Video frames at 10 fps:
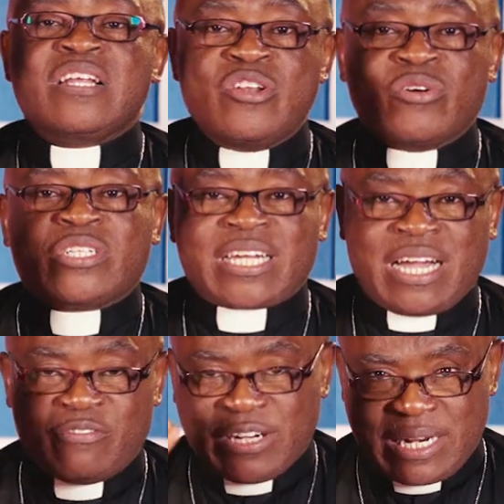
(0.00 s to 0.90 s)
not
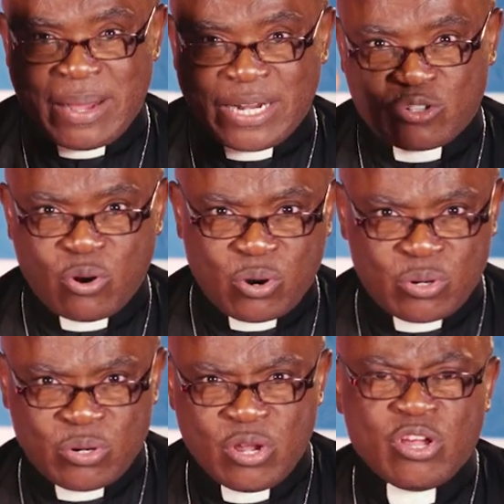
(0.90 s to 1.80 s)
comfortable at
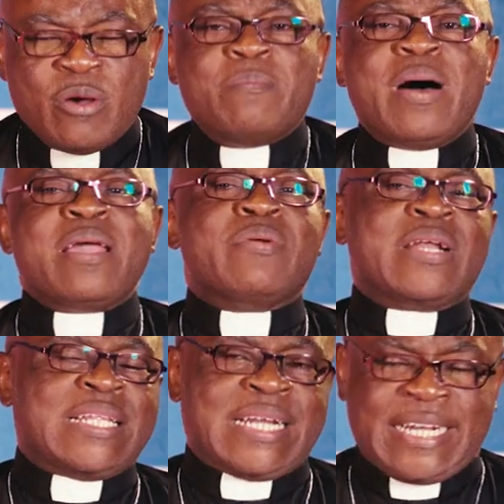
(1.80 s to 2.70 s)
all. My
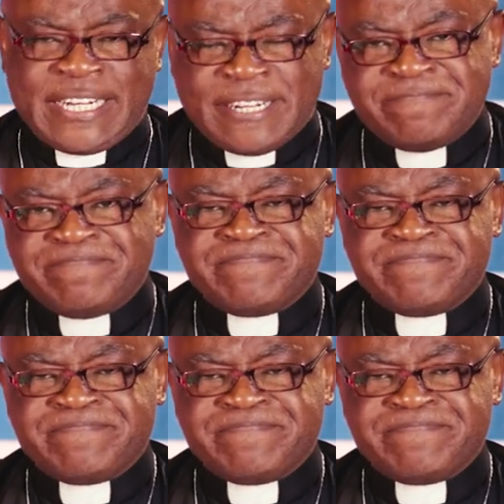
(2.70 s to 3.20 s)
brethren,